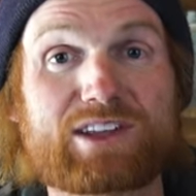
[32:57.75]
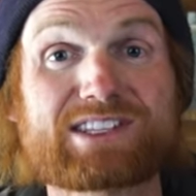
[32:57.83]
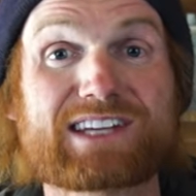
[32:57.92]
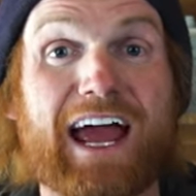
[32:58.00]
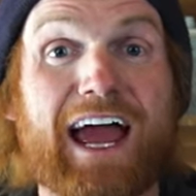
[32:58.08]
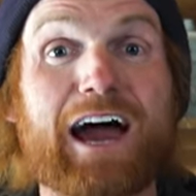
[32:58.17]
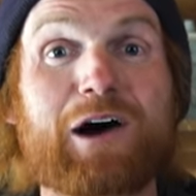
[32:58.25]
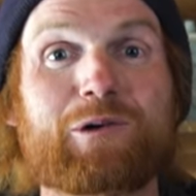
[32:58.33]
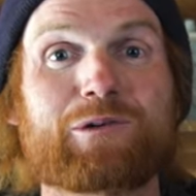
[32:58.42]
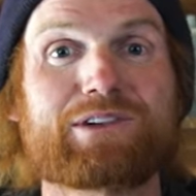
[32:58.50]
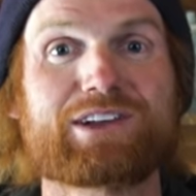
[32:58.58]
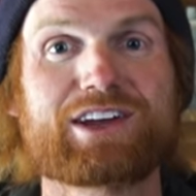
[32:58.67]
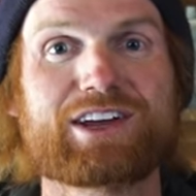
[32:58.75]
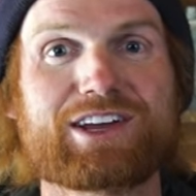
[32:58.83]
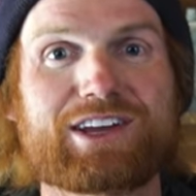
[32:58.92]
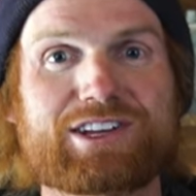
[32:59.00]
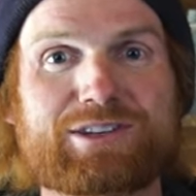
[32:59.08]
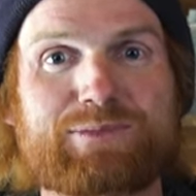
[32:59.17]
this town
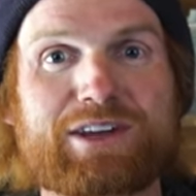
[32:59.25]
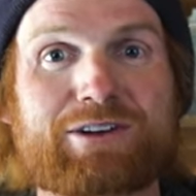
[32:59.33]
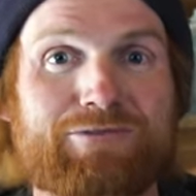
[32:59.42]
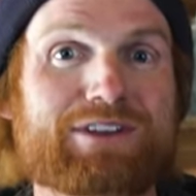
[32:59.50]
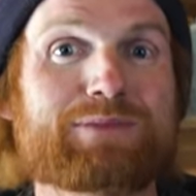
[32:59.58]
is being